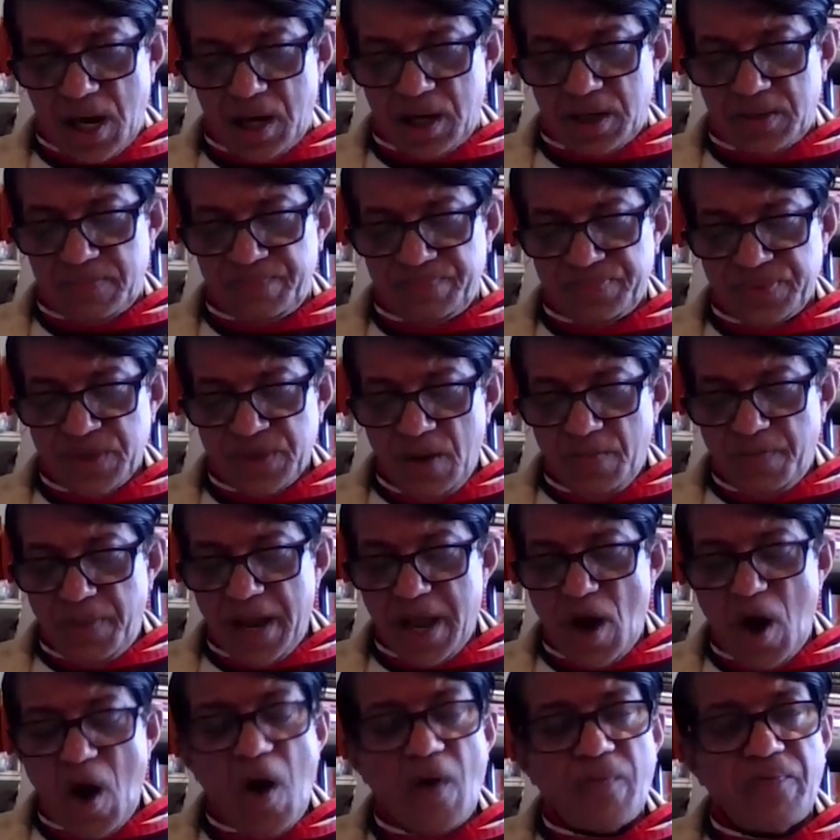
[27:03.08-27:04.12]
are,
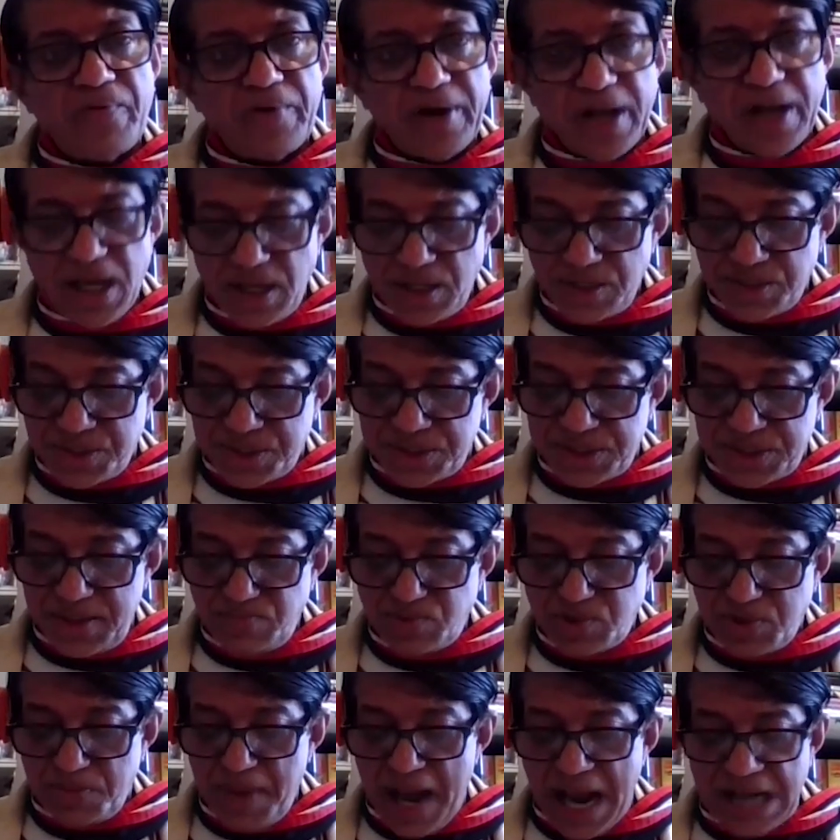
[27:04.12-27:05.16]
by offering
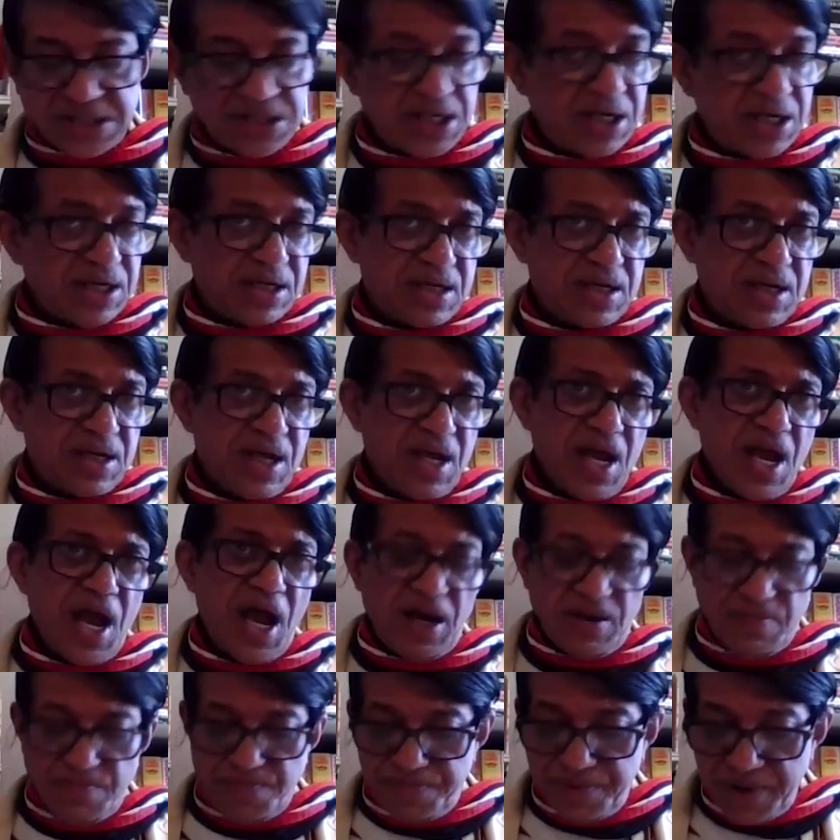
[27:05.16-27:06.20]
symptomatic
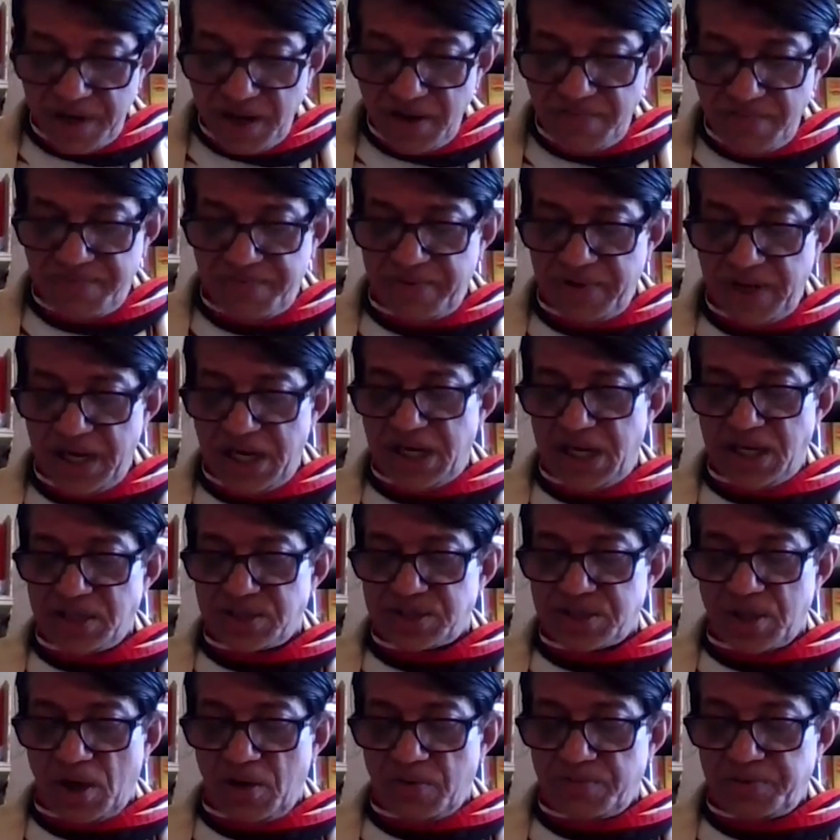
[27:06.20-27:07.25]
and brief
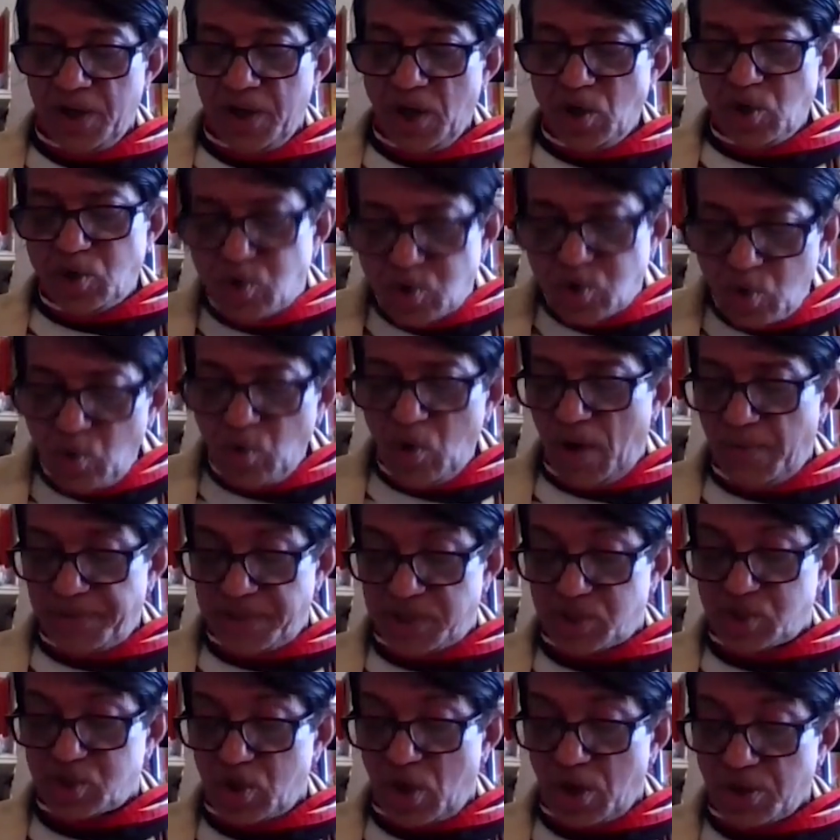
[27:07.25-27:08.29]
readings of two of
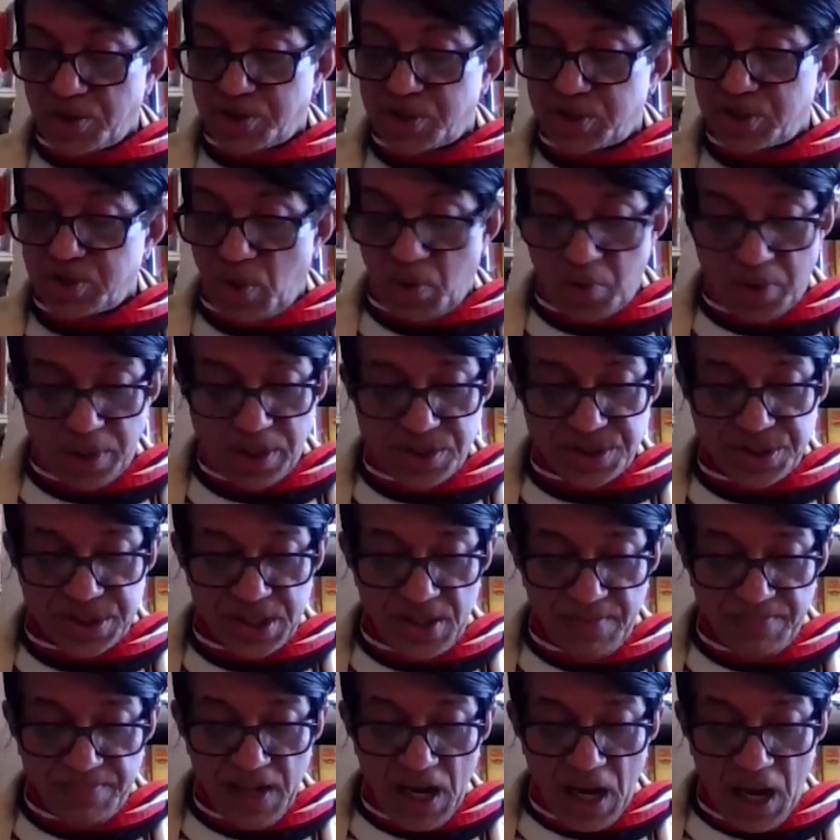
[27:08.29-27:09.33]
his short stories,